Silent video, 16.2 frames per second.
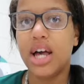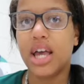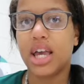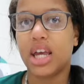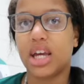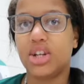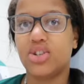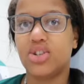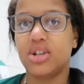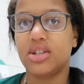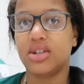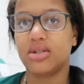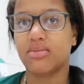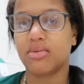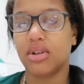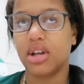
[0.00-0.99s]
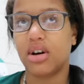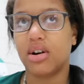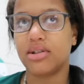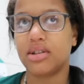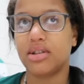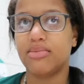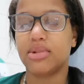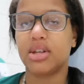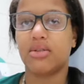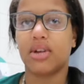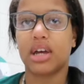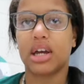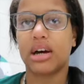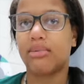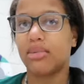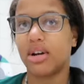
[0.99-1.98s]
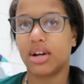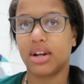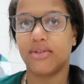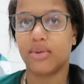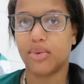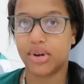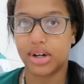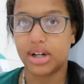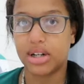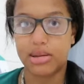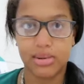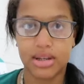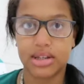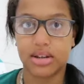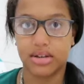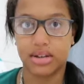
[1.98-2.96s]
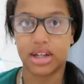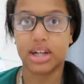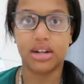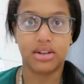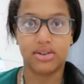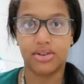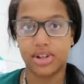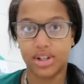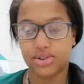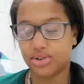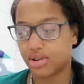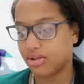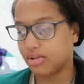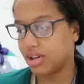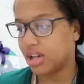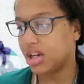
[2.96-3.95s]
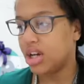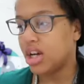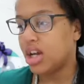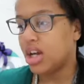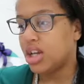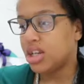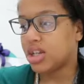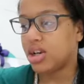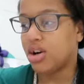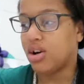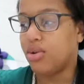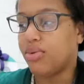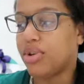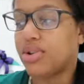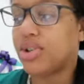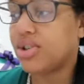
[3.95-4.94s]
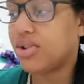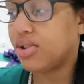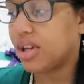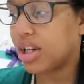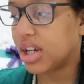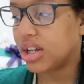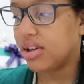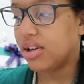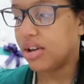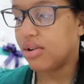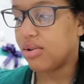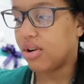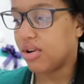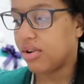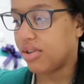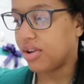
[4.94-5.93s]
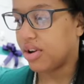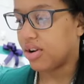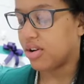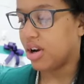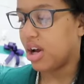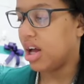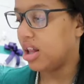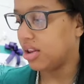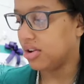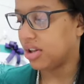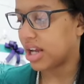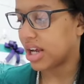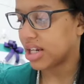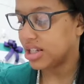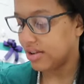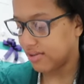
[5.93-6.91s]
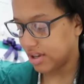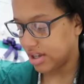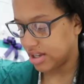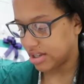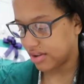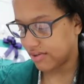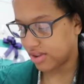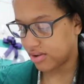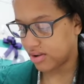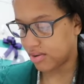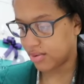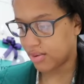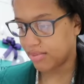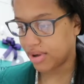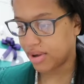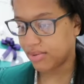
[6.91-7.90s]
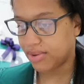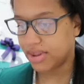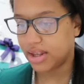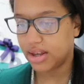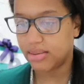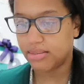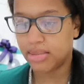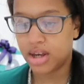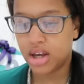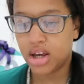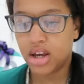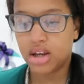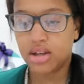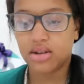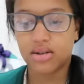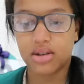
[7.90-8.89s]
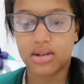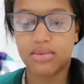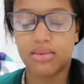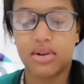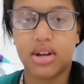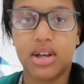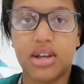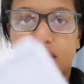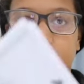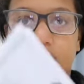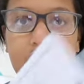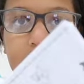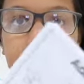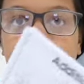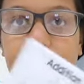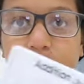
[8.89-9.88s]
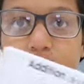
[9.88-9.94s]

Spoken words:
and she does really awesome, so like I'm not even worried. It's basically like another teacher doing it, so they're still gonna get to do all their little activities even though I won't be with them. So this one is like an